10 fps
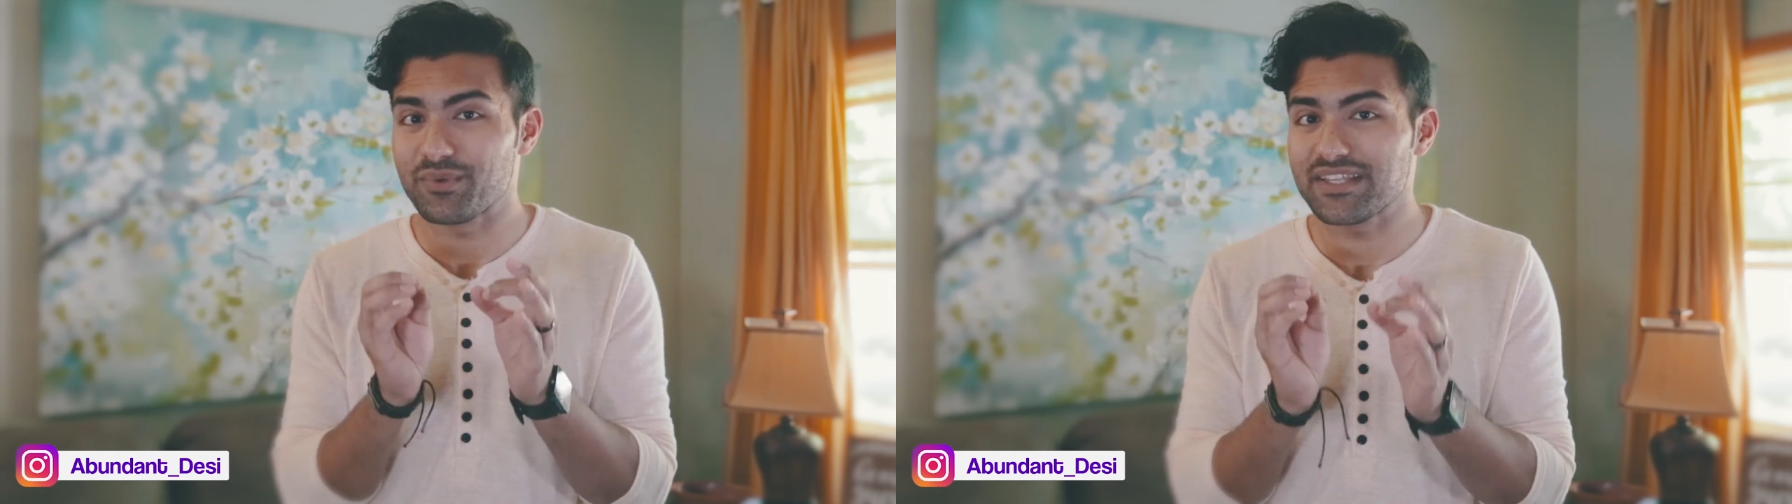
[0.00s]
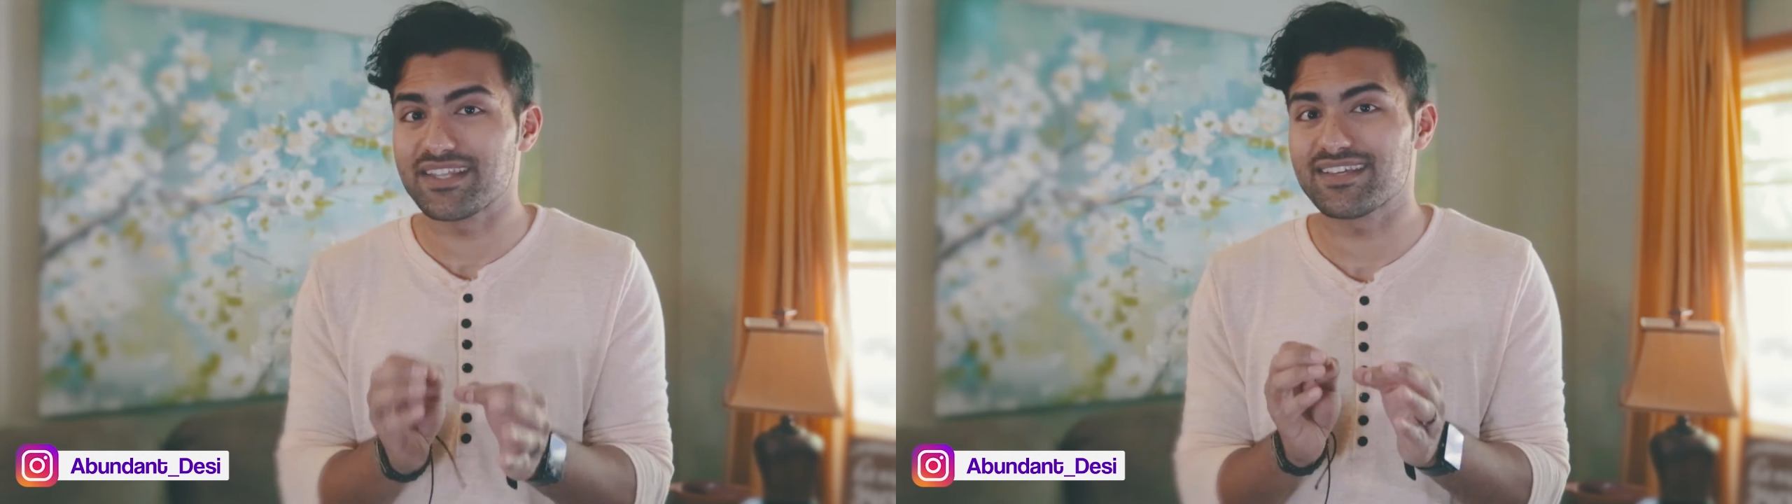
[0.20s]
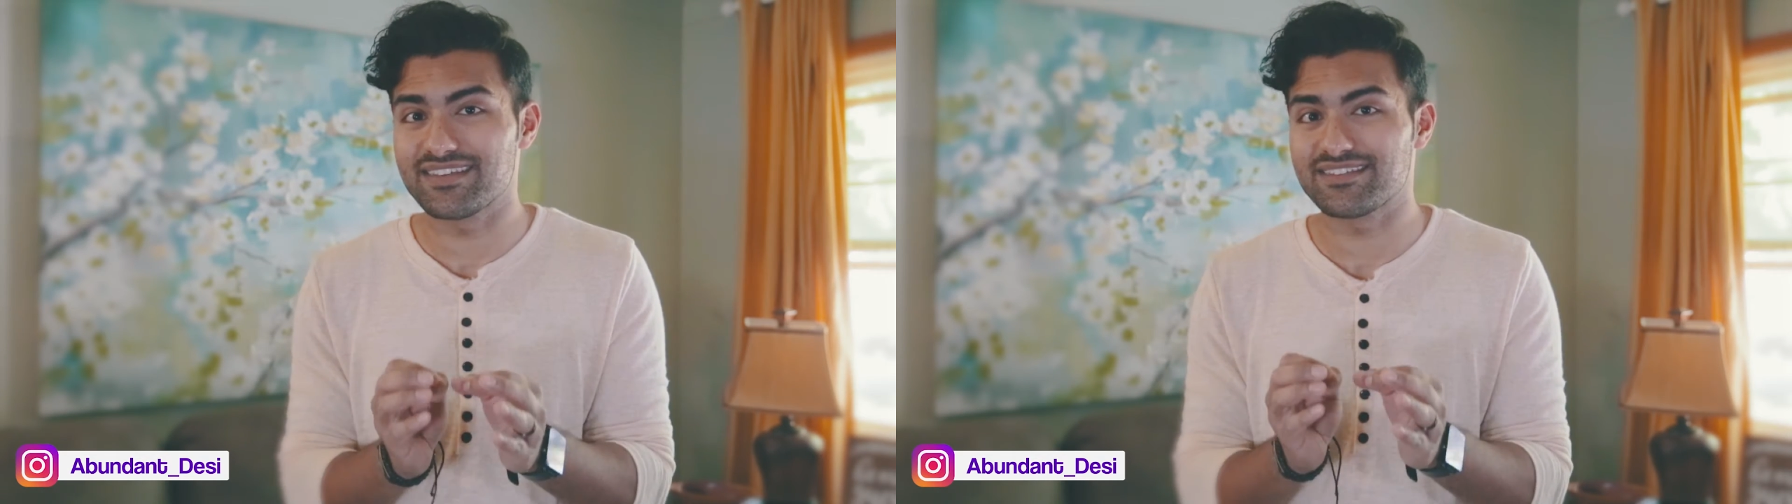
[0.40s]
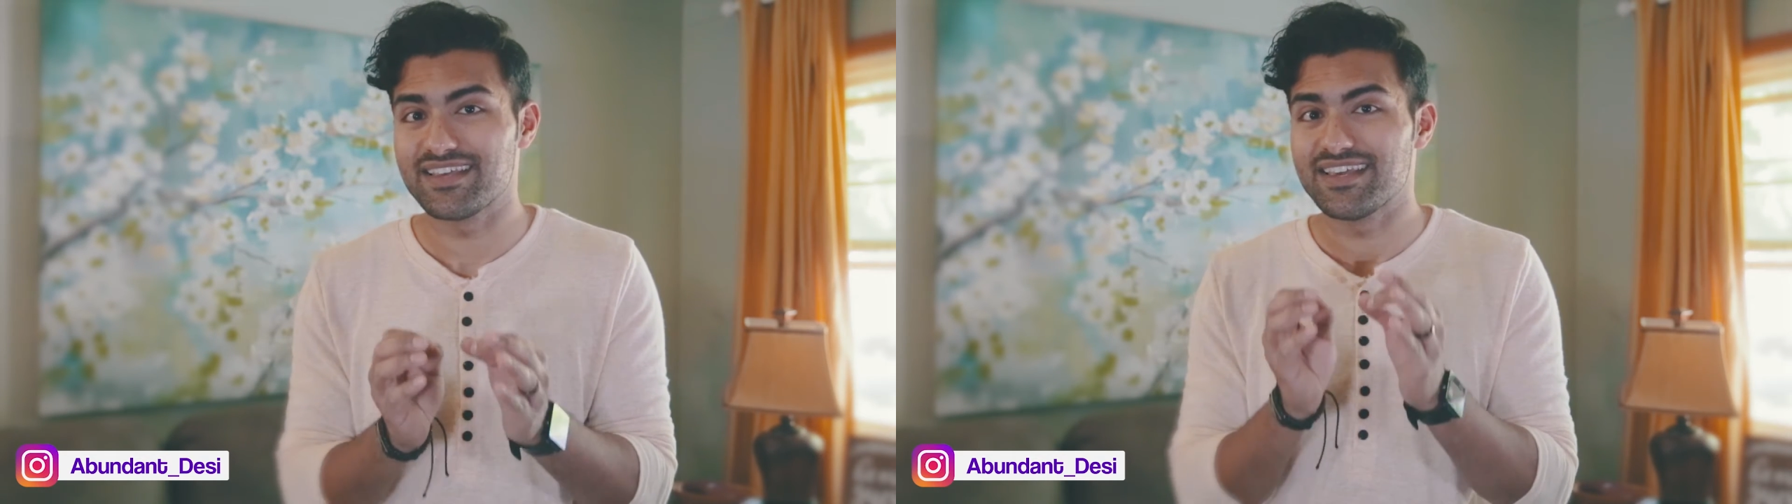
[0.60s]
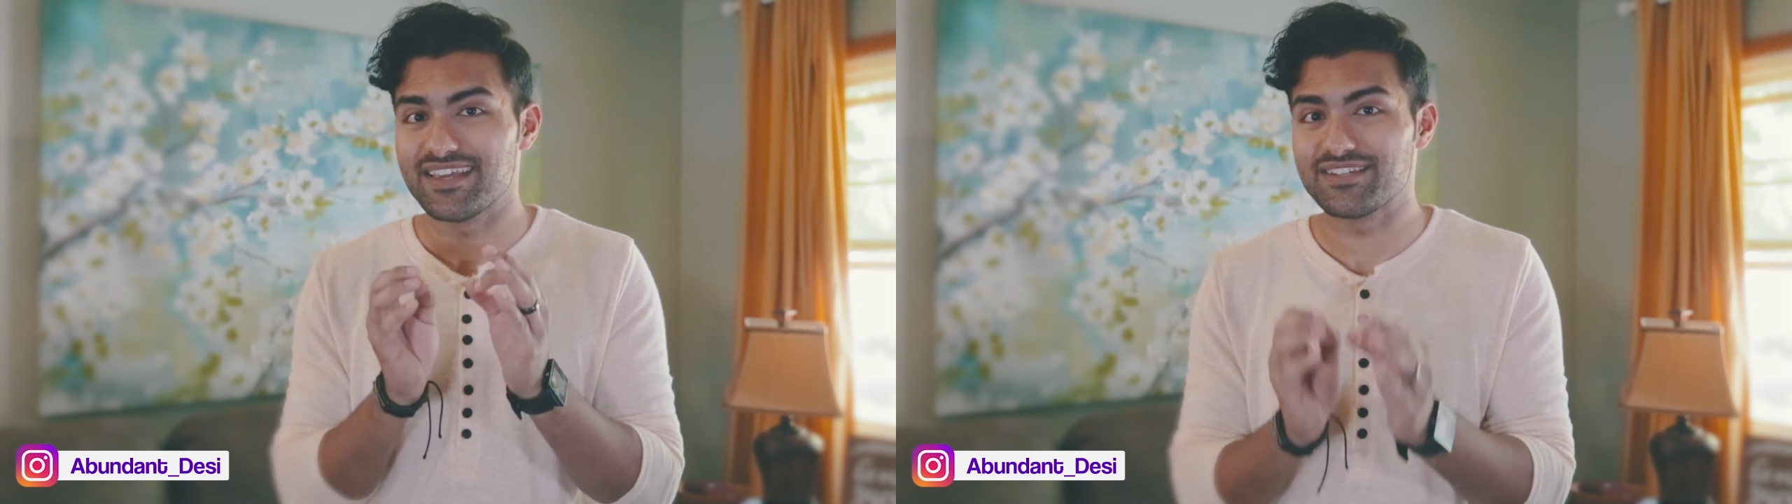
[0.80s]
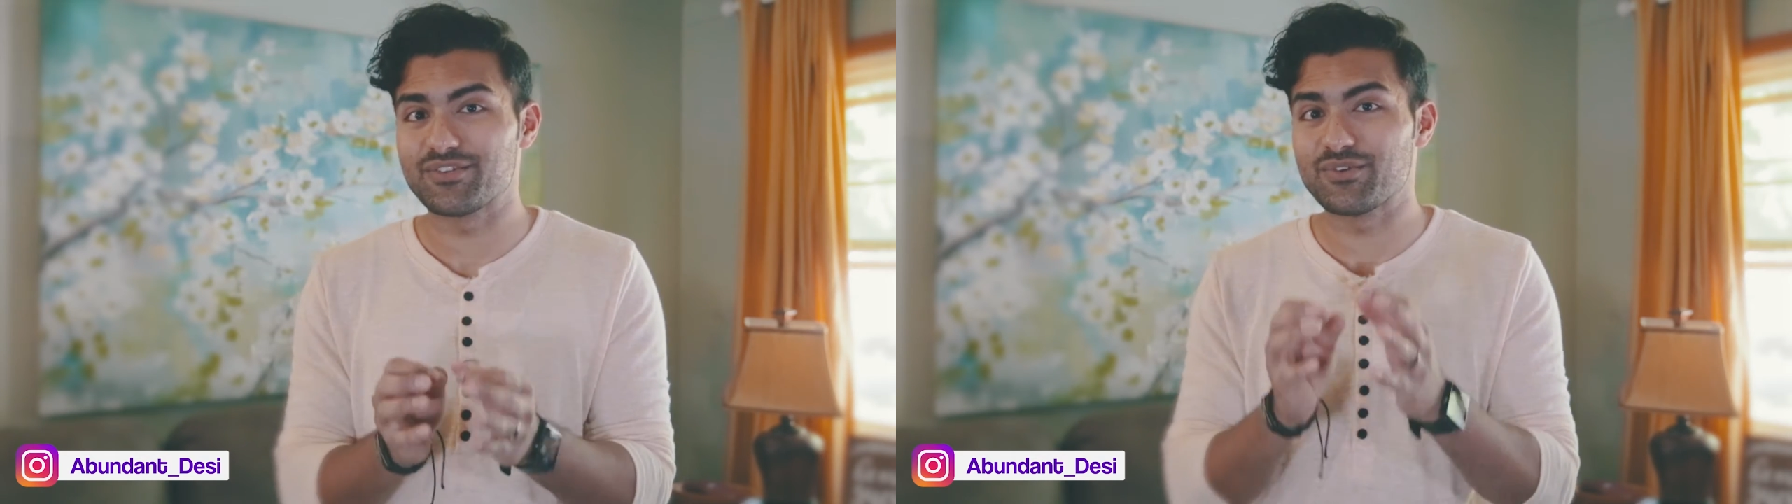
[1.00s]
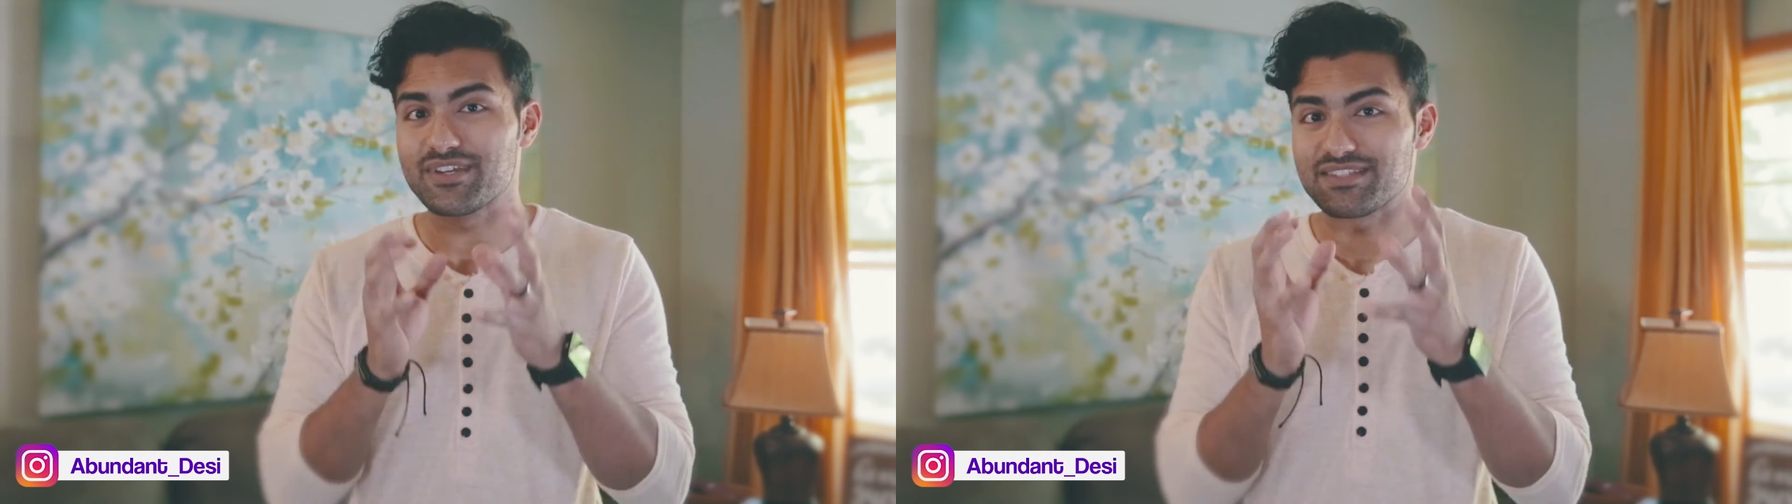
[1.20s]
Really take this into